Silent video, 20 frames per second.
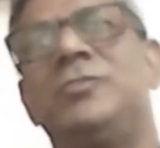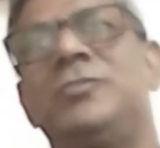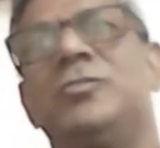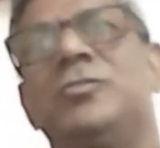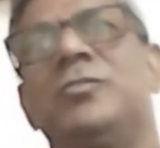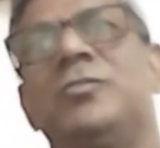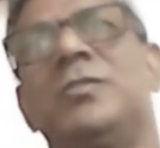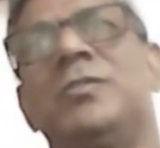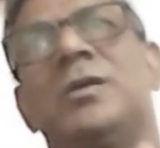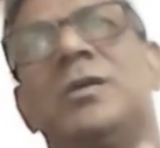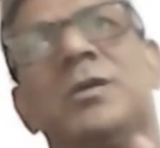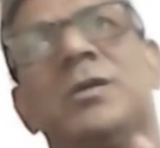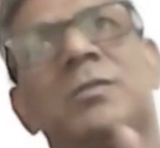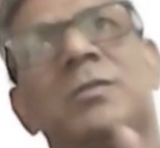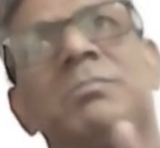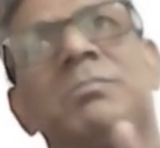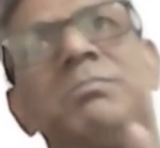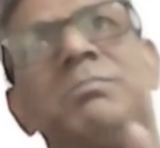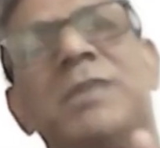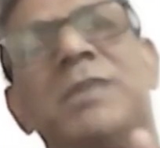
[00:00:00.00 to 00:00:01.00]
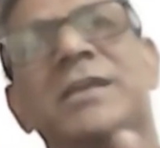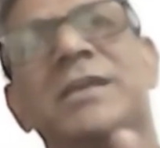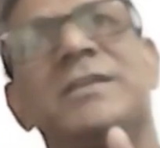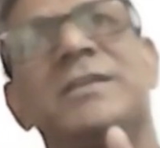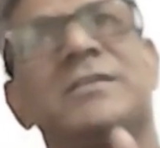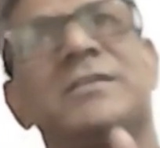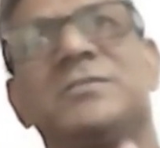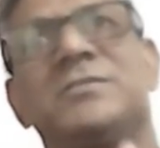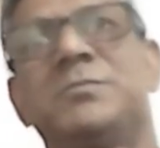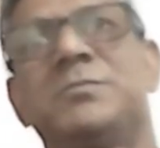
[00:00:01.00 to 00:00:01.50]
to make
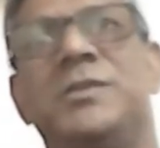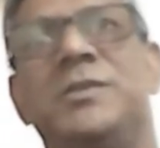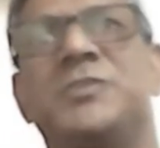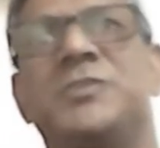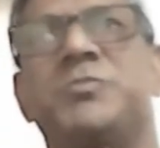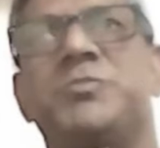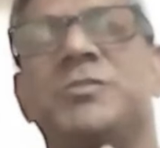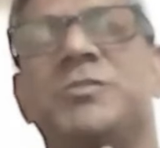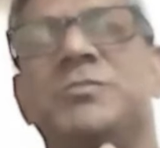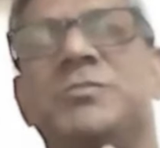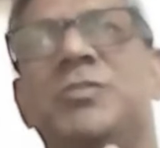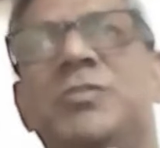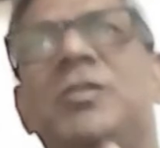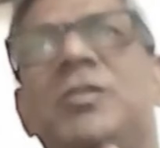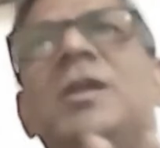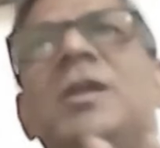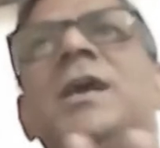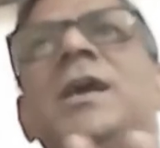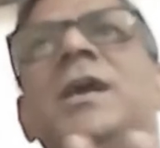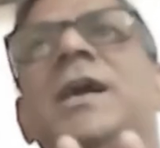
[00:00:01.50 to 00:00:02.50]
it as simple as possible